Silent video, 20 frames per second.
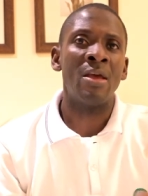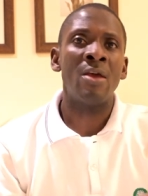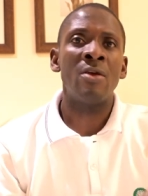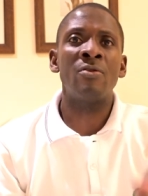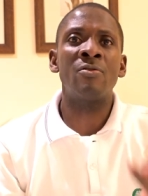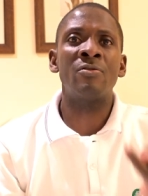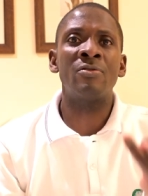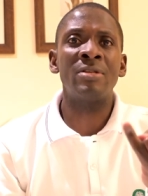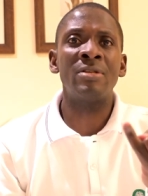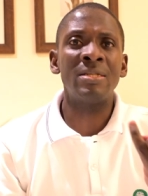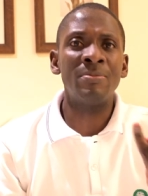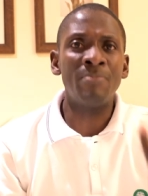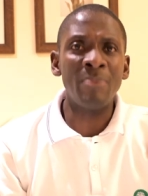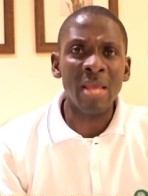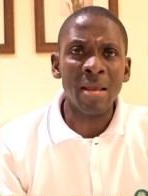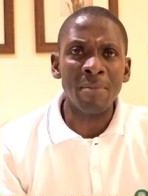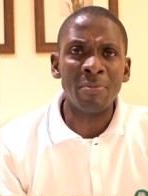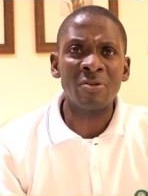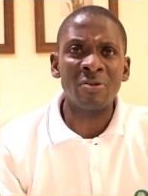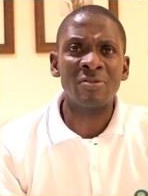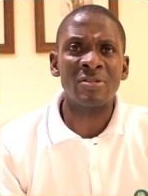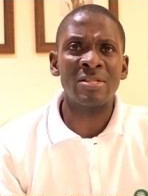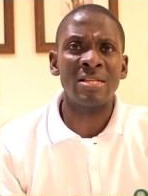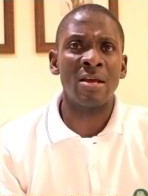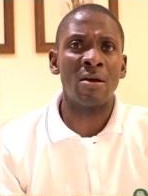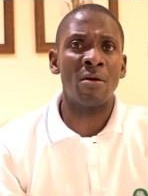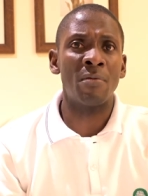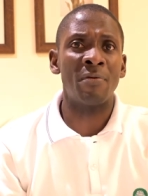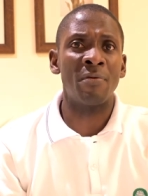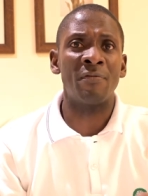you'll be able to see a
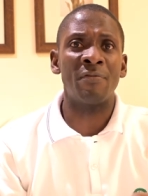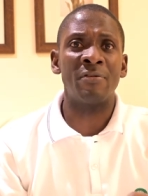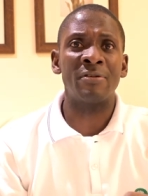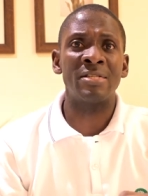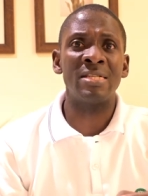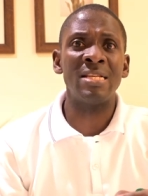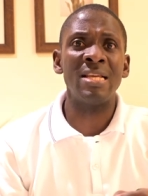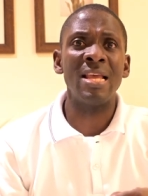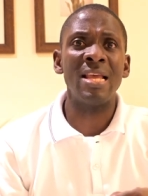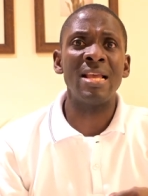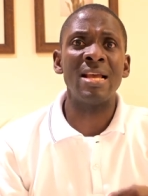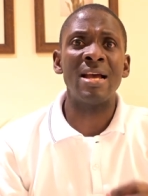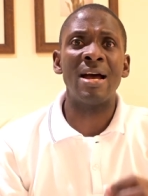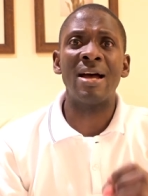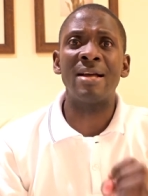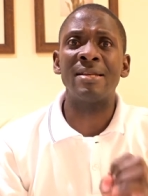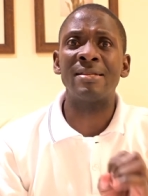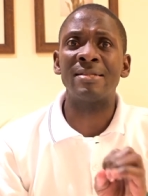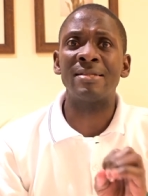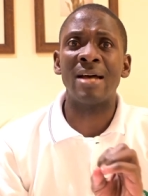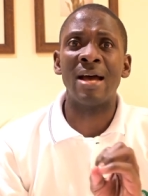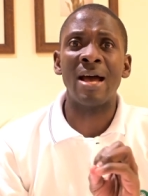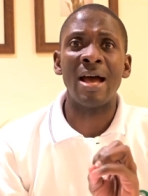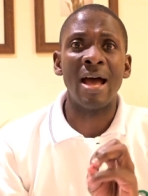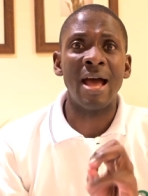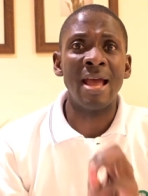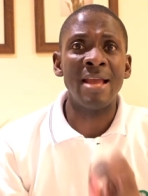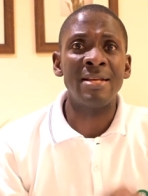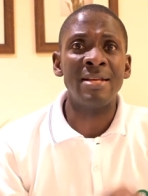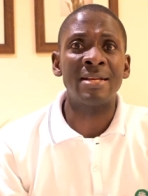copy of your CES, uh,
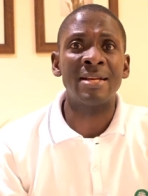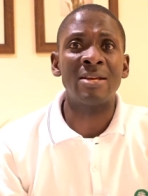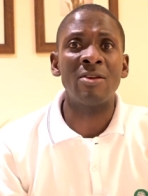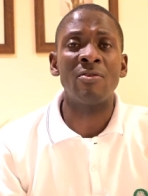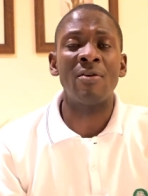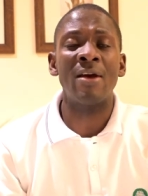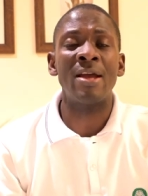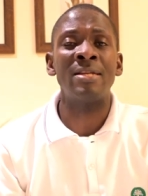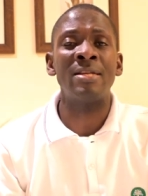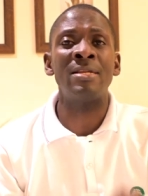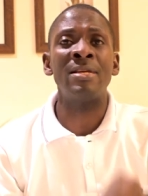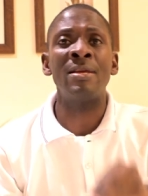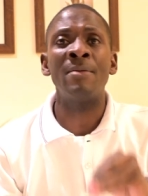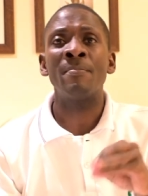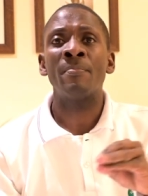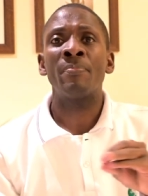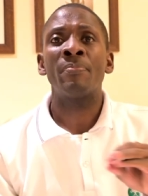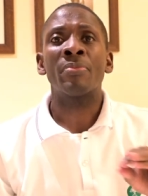IQID,